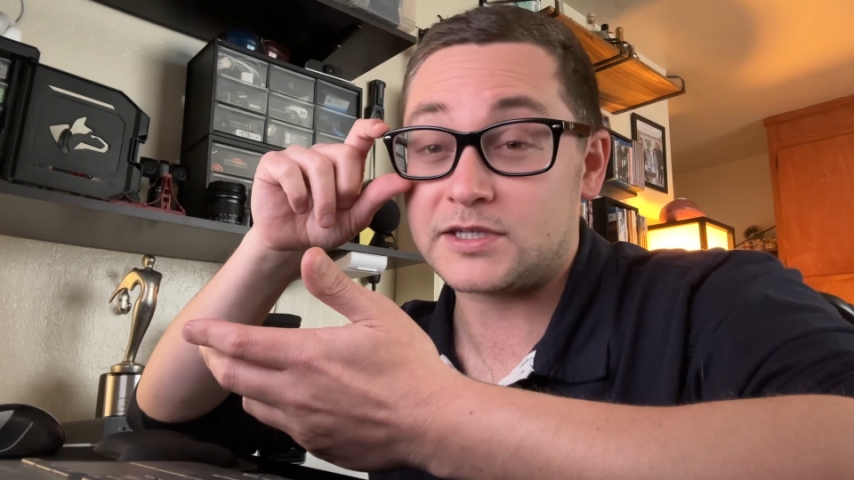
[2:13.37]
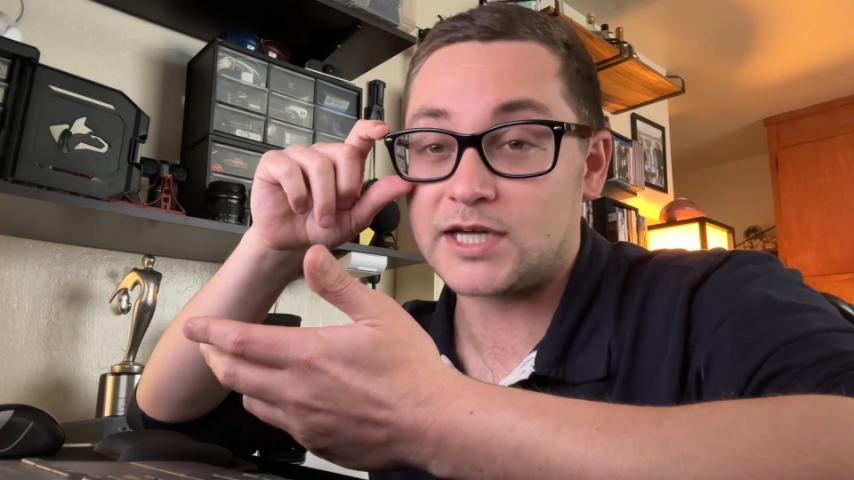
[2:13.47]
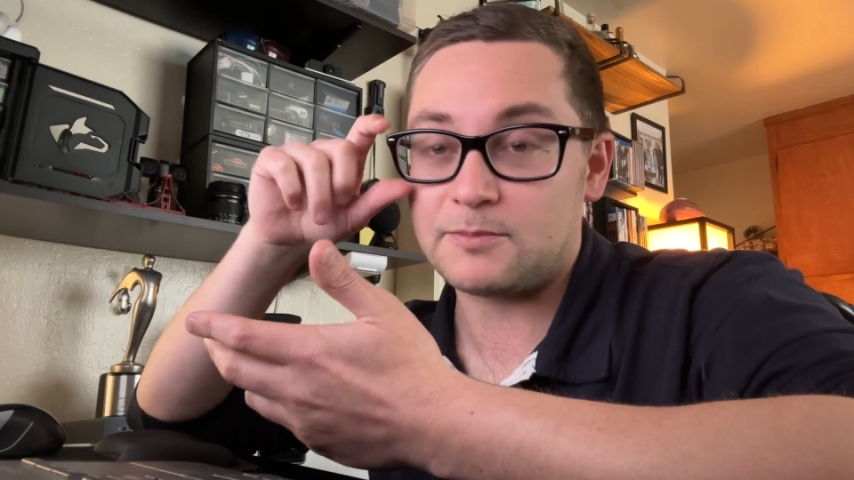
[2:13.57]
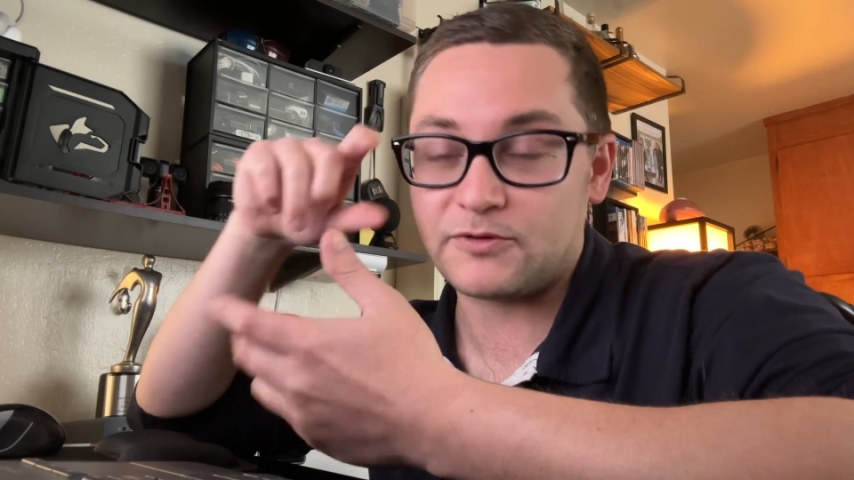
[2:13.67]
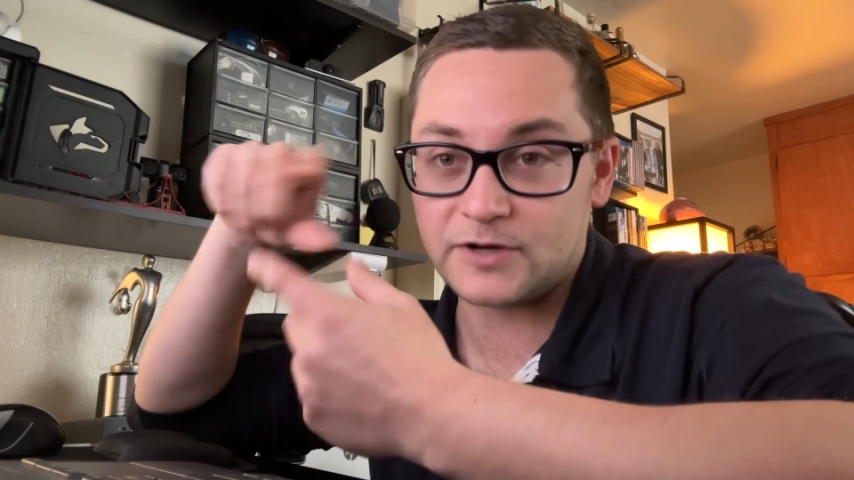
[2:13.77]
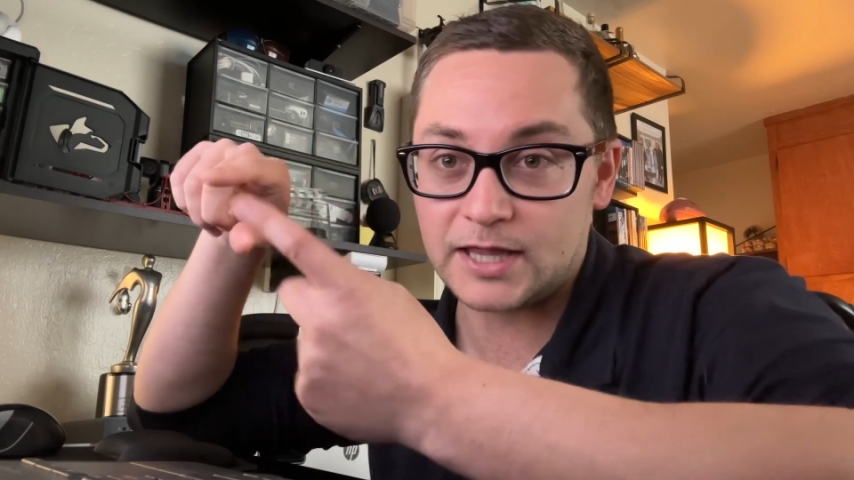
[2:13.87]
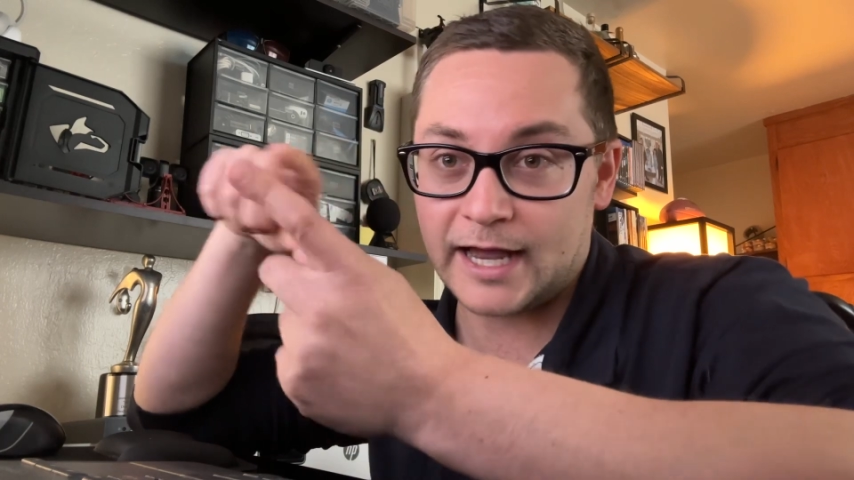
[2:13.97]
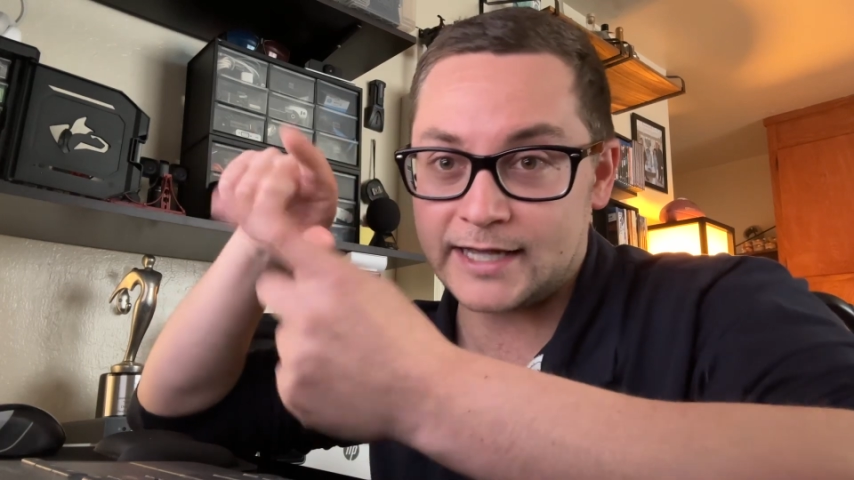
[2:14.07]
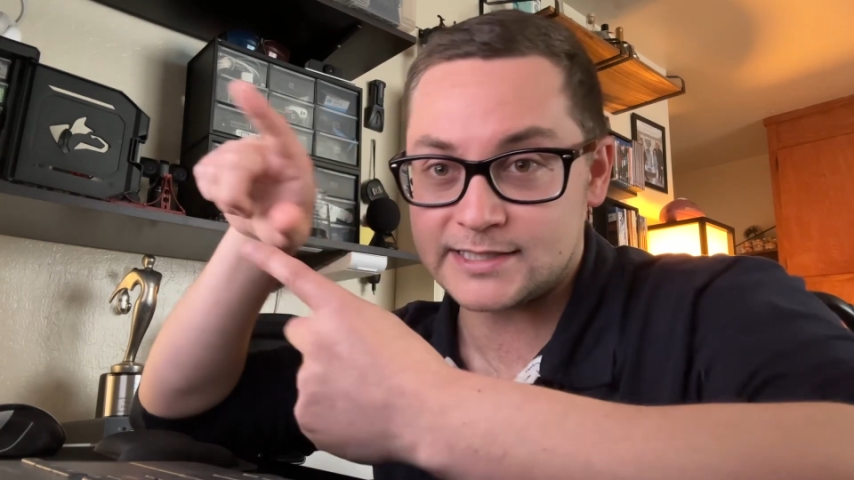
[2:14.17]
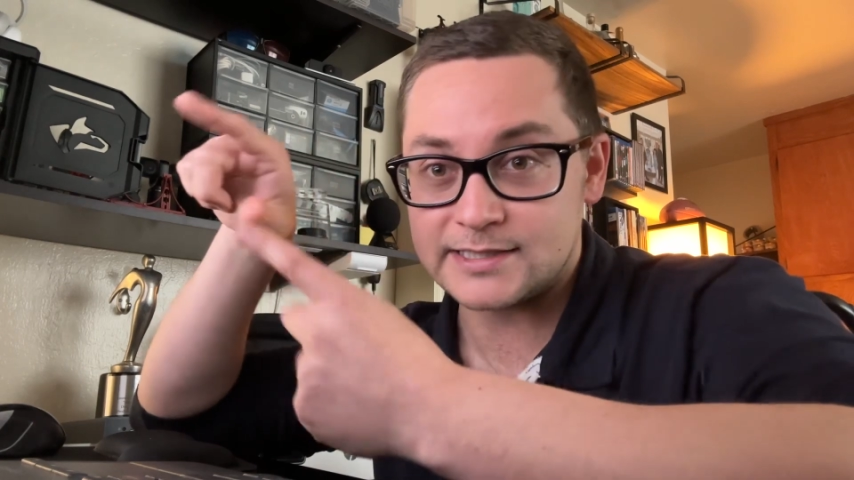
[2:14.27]
a type of
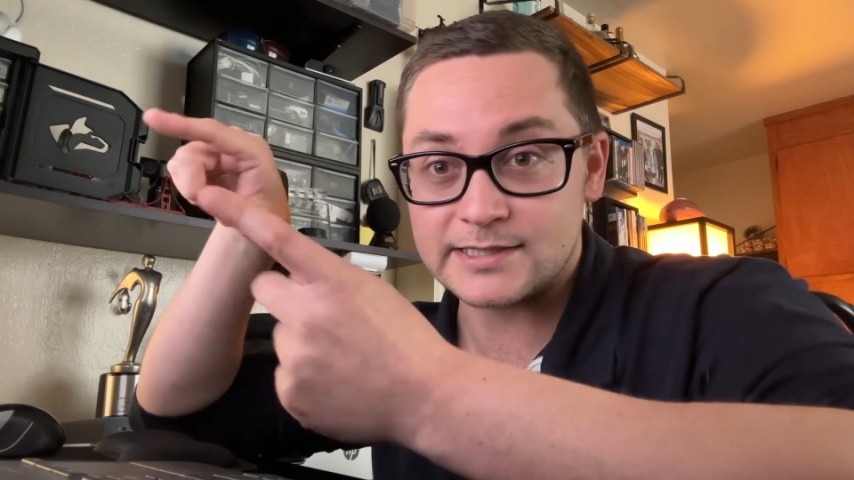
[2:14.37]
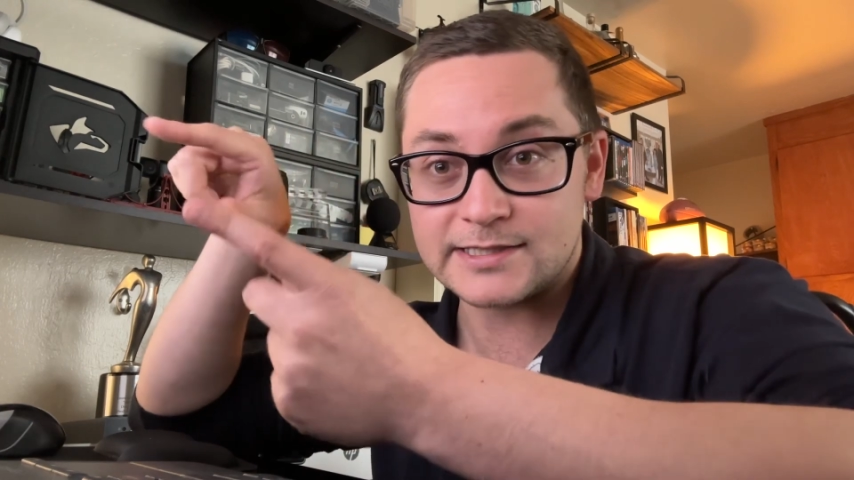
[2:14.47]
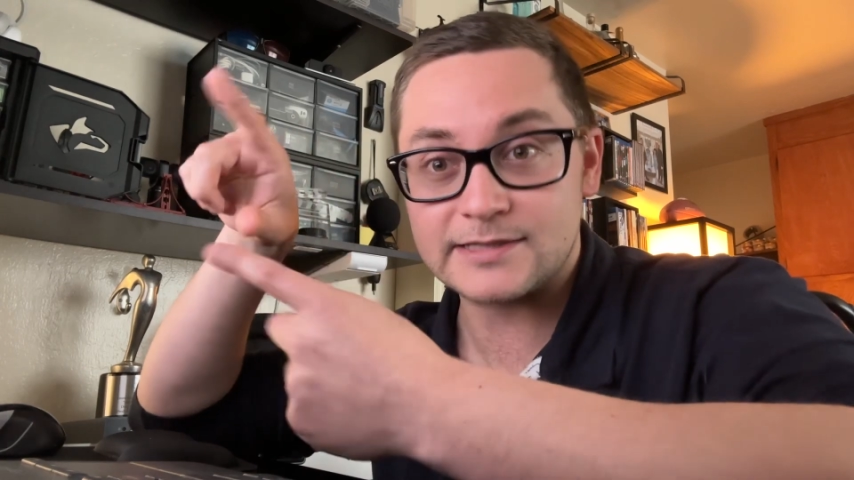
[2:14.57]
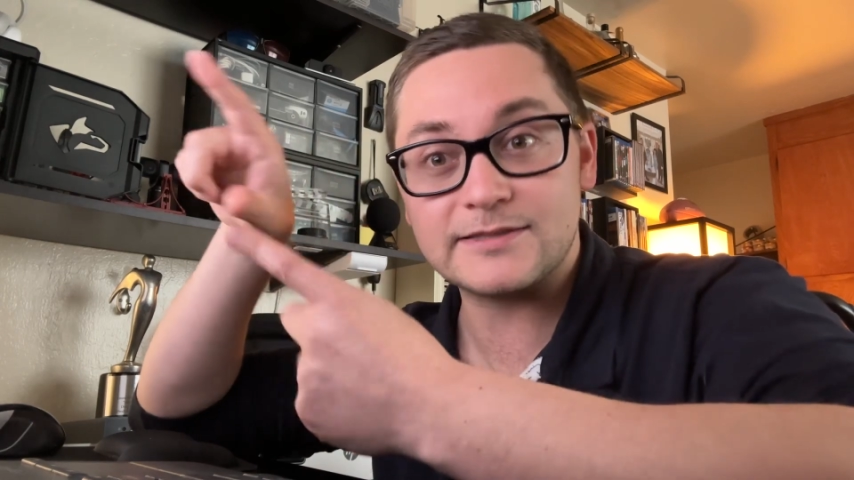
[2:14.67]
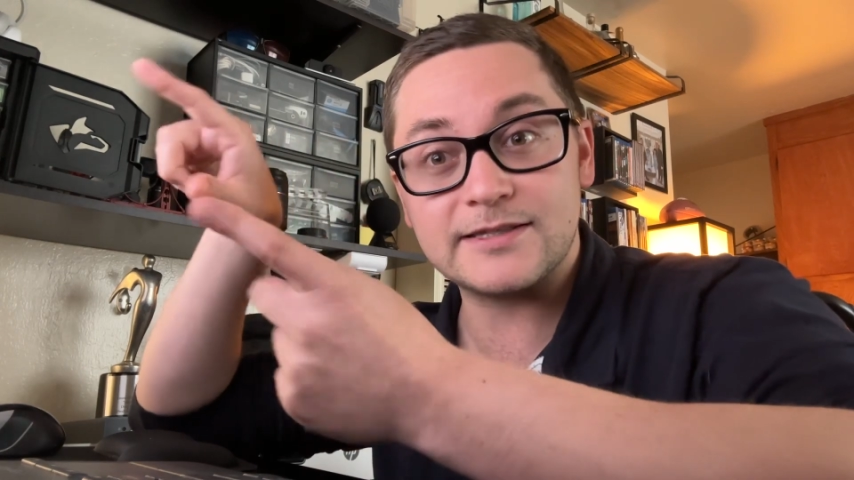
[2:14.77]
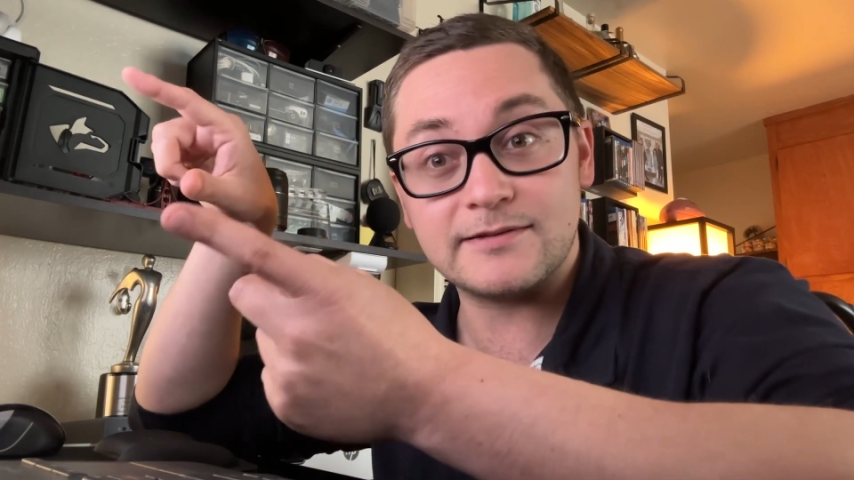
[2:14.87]
glasses